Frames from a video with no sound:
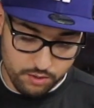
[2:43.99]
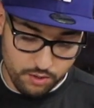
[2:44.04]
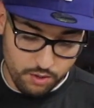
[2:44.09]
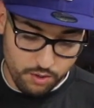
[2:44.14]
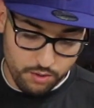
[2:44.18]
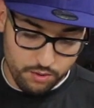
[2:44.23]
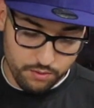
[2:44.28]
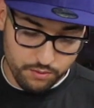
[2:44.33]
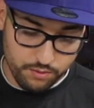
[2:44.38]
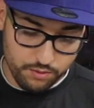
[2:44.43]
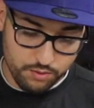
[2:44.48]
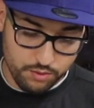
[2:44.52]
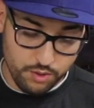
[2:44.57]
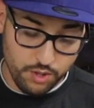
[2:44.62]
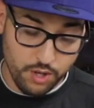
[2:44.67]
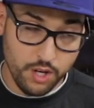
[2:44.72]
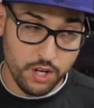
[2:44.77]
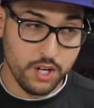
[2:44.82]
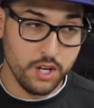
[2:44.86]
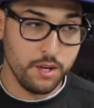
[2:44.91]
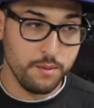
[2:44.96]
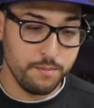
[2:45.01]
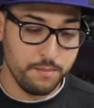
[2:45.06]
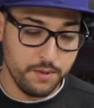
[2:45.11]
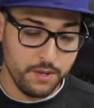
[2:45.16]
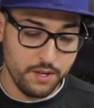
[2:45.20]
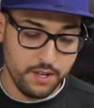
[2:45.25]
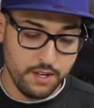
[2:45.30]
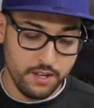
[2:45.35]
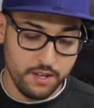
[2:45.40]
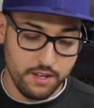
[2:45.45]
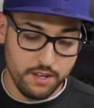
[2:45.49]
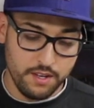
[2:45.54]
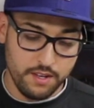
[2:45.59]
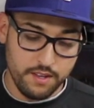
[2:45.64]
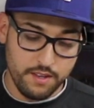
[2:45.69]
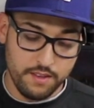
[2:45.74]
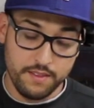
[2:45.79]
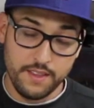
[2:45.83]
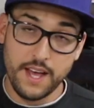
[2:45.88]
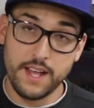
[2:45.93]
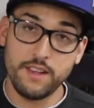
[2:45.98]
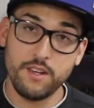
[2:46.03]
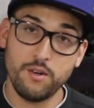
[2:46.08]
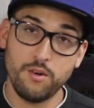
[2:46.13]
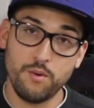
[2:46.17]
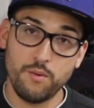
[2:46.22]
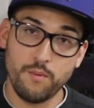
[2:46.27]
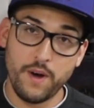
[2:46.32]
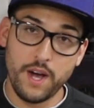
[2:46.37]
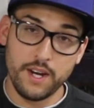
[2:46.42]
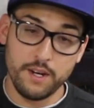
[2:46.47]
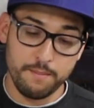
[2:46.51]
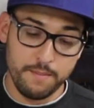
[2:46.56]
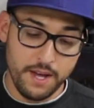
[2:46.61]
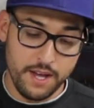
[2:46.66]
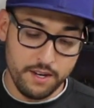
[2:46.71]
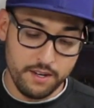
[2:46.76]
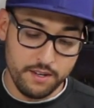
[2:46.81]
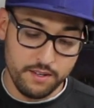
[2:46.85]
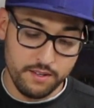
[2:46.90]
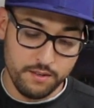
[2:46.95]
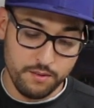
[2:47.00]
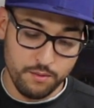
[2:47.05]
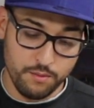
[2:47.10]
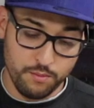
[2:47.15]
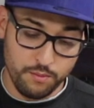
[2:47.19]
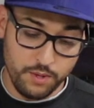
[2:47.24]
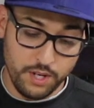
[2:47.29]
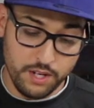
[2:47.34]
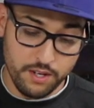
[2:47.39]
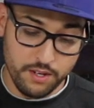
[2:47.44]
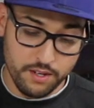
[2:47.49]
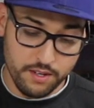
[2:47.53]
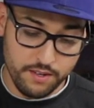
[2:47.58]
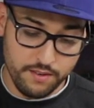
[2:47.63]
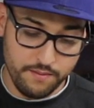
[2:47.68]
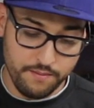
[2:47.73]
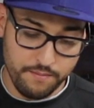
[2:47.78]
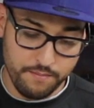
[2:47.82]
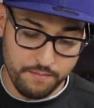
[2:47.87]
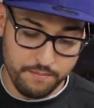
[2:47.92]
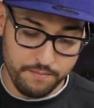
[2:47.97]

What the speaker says: So to hook up that little wideband reader